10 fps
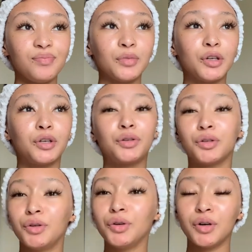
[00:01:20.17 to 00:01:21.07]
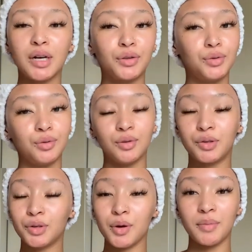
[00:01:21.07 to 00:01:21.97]
Cuticura to
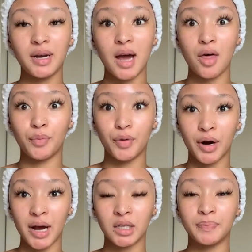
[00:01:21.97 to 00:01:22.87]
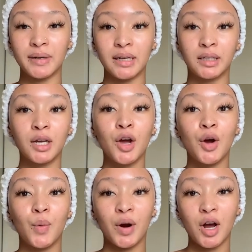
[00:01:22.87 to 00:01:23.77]
so many other products. But
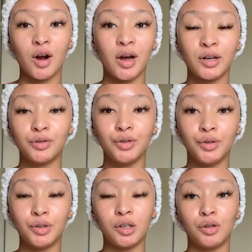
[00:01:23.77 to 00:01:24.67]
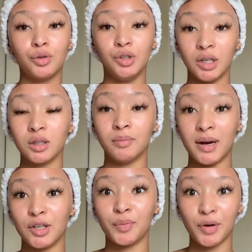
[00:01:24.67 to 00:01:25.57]
when I got introduced into Gentle
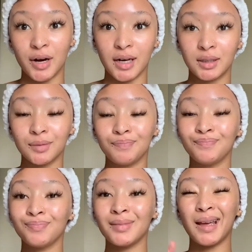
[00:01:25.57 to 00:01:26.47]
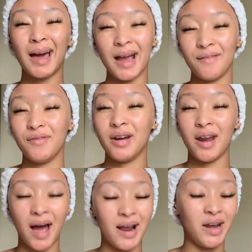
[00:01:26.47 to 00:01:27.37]
Magic products,
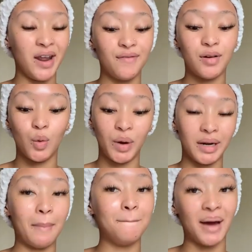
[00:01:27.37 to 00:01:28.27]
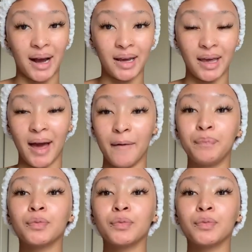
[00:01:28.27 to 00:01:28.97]
I never went back. Yeah,